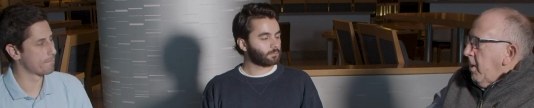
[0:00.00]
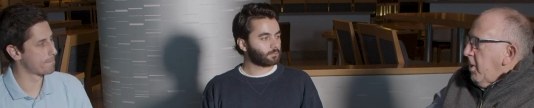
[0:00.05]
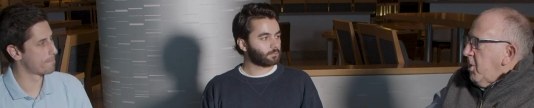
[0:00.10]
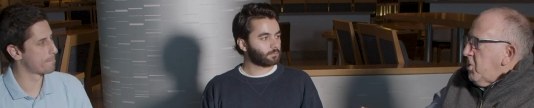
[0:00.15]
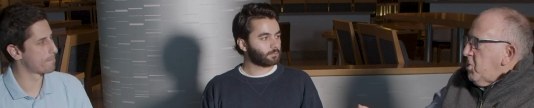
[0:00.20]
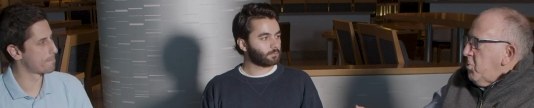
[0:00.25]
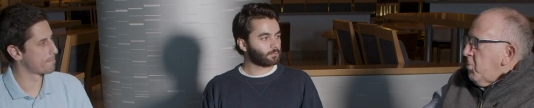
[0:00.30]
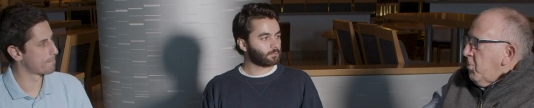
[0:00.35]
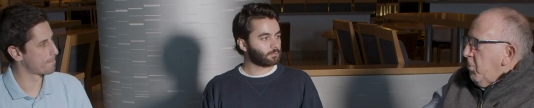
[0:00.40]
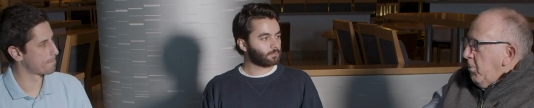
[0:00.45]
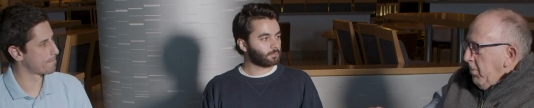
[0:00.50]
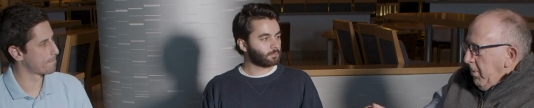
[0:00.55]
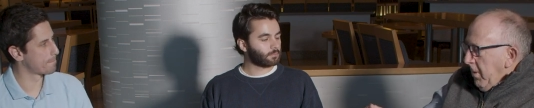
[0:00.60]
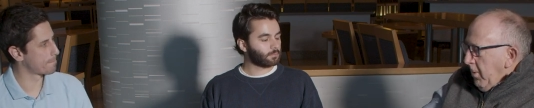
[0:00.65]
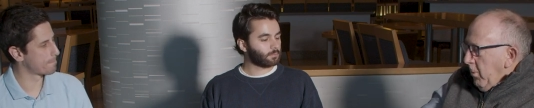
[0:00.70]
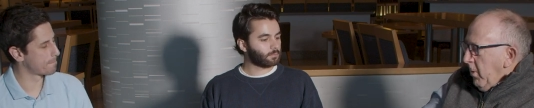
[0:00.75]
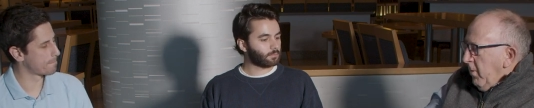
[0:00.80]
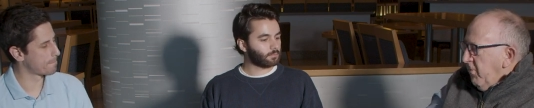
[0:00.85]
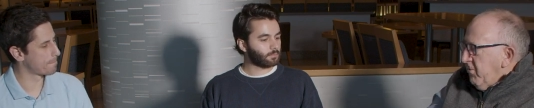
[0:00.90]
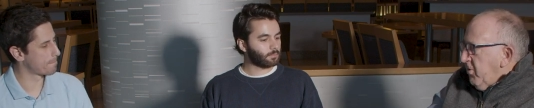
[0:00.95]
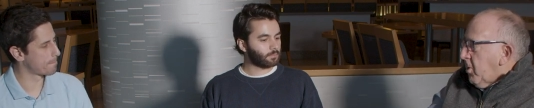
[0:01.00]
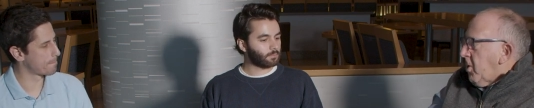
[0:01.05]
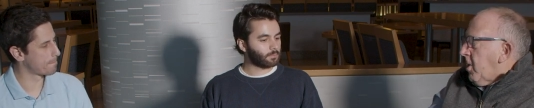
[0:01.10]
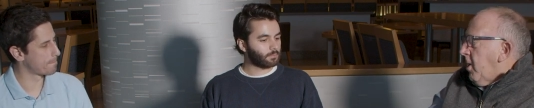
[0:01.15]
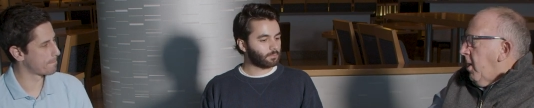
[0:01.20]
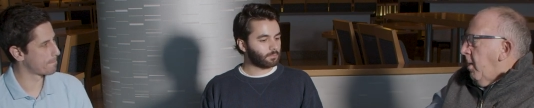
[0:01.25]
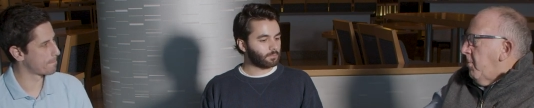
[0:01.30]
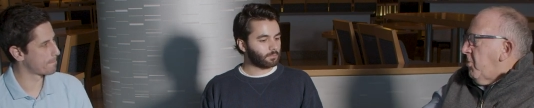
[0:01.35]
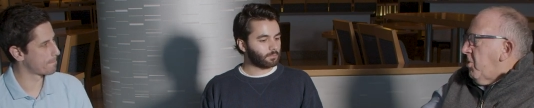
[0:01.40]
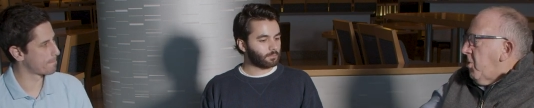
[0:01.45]
Speaker 1: could you, where have you
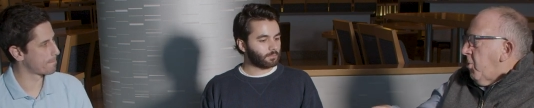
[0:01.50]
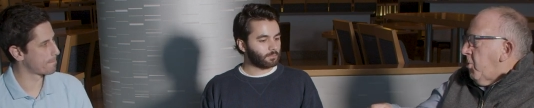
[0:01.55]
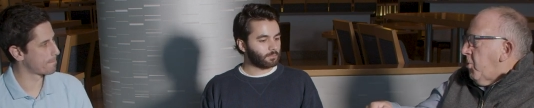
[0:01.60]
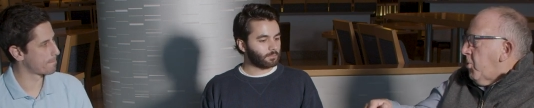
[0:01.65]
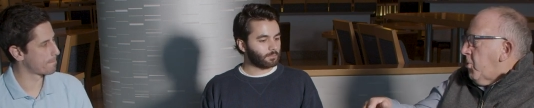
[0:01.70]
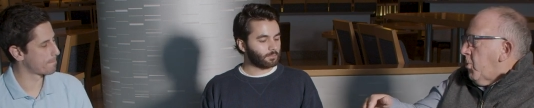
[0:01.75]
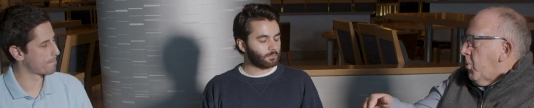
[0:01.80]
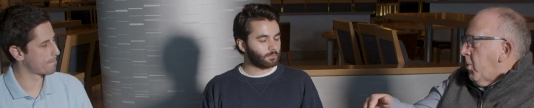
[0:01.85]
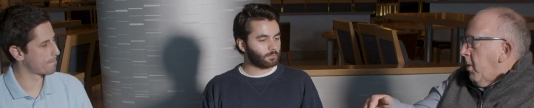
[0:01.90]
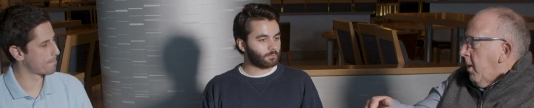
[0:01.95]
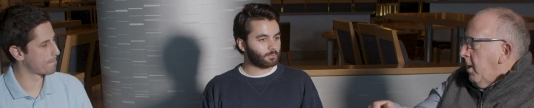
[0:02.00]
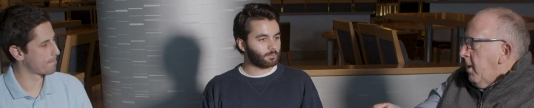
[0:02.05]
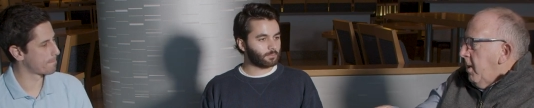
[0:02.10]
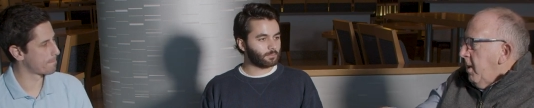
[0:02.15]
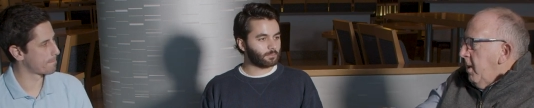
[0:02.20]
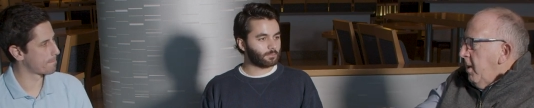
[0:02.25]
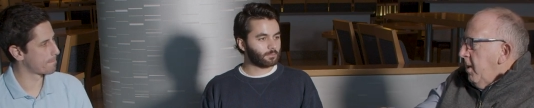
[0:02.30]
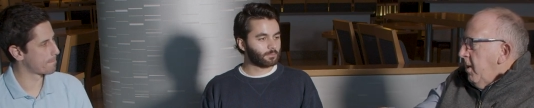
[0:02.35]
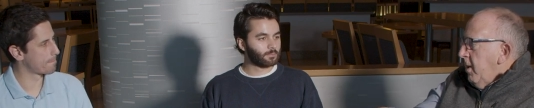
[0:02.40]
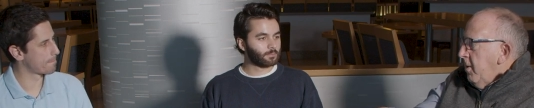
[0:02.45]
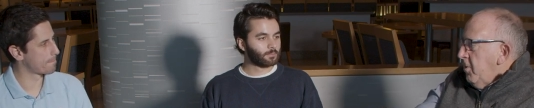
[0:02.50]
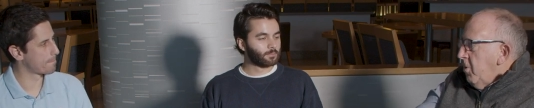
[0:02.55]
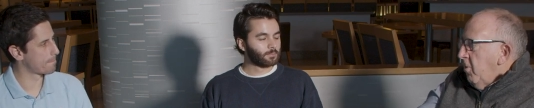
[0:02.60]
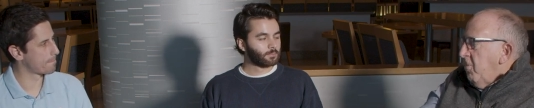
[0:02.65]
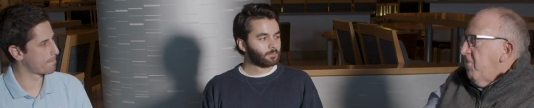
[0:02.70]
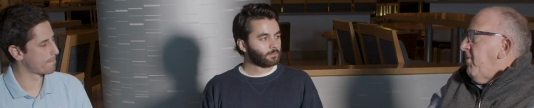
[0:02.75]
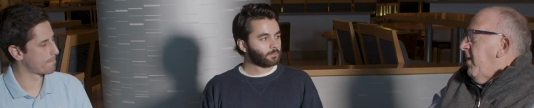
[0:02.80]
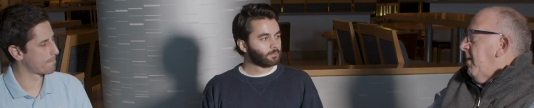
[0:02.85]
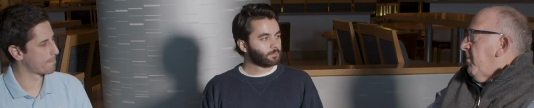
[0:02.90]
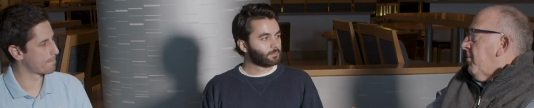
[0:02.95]
come to uh,
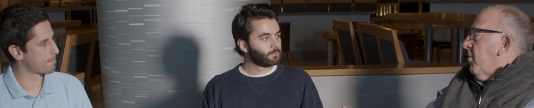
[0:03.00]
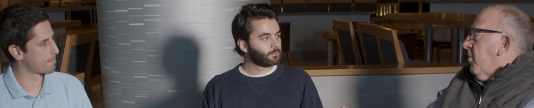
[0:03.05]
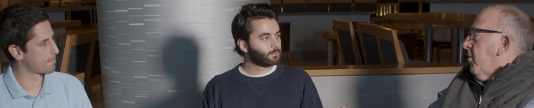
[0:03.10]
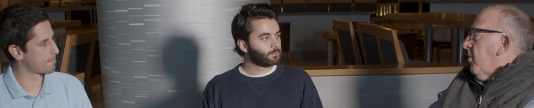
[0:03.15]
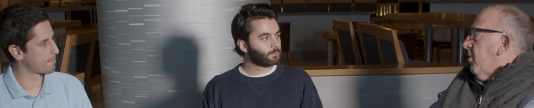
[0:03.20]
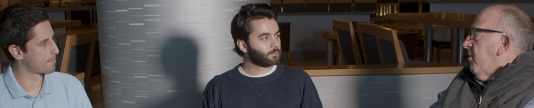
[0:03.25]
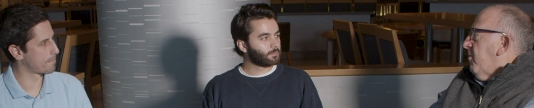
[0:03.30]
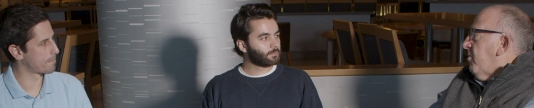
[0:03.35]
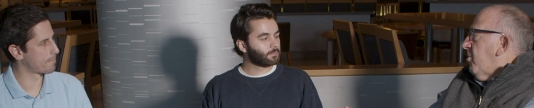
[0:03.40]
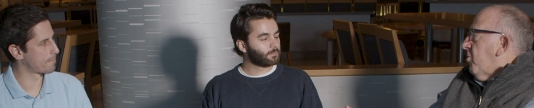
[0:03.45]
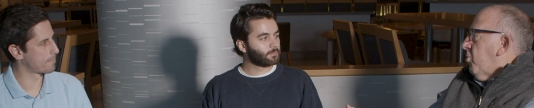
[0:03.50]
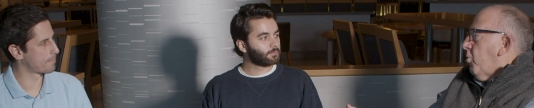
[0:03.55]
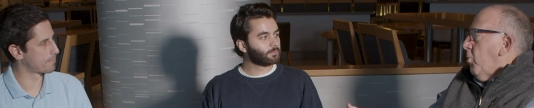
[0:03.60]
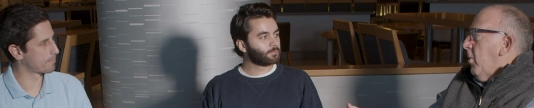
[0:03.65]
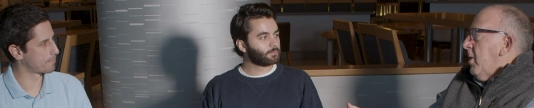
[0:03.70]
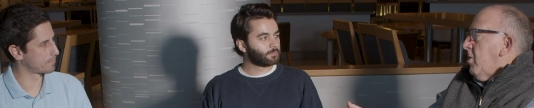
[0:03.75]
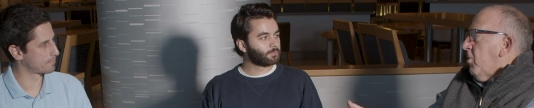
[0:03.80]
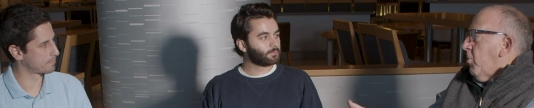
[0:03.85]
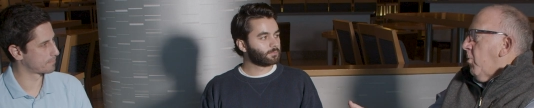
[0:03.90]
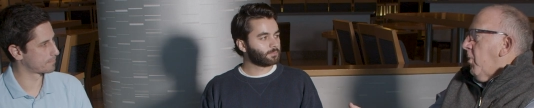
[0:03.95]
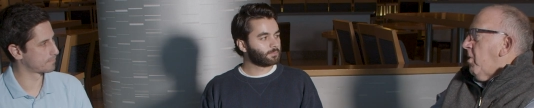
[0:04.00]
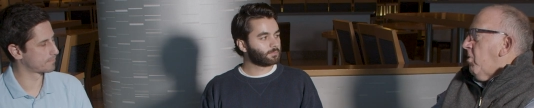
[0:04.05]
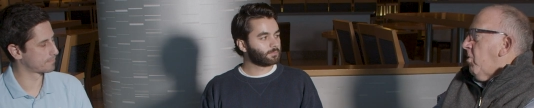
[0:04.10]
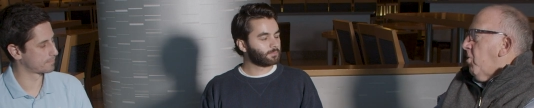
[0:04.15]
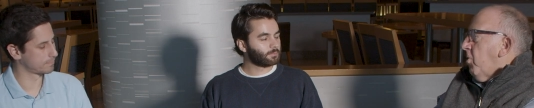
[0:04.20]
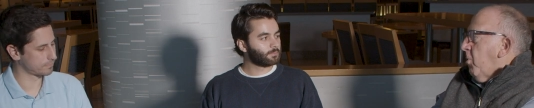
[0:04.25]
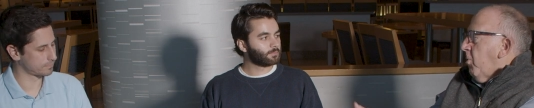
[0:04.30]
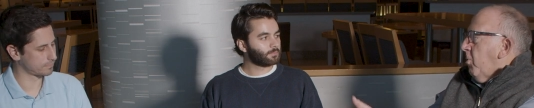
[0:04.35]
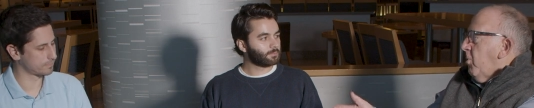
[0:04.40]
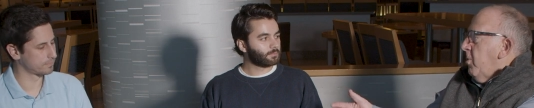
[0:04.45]
November of
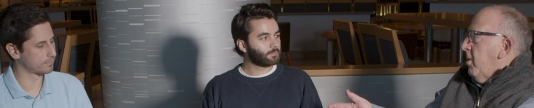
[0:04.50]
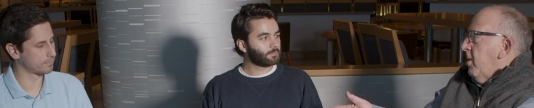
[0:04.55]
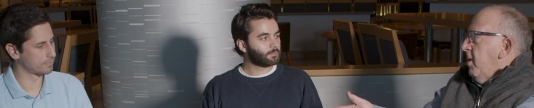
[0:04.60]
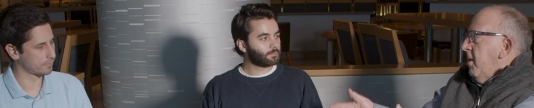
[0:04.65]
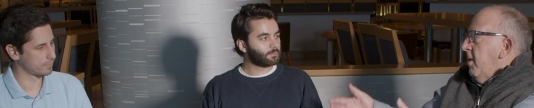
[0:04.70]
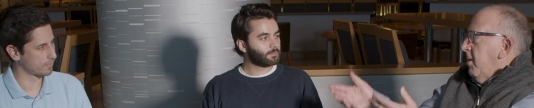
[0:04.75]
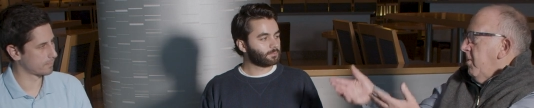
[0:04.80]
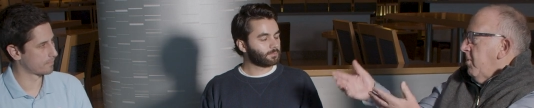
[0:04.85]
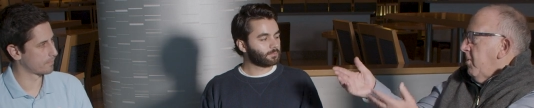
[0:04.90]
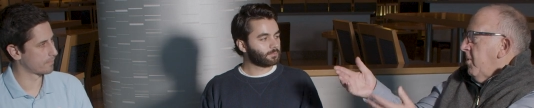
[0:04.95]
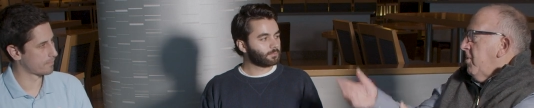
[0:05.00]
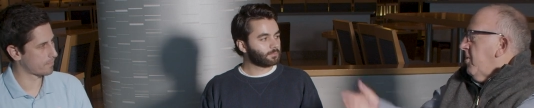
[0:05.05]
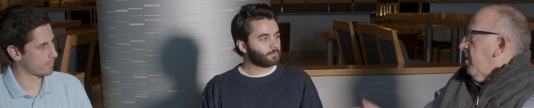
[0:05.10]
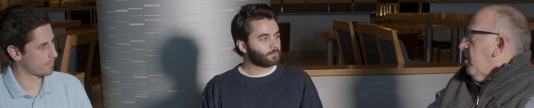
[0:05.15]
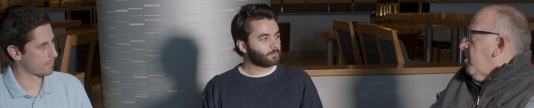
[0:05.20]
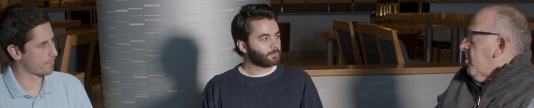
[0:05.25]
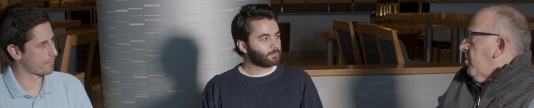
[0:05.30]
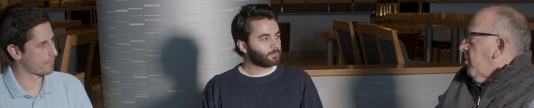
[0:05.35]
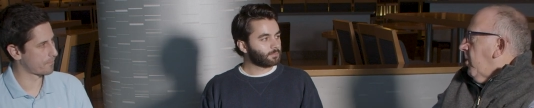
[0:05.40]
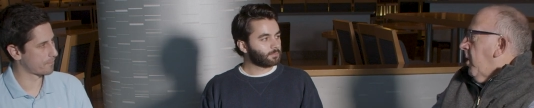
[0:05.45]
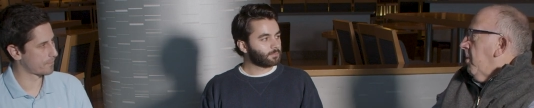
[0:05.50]
2022? Is it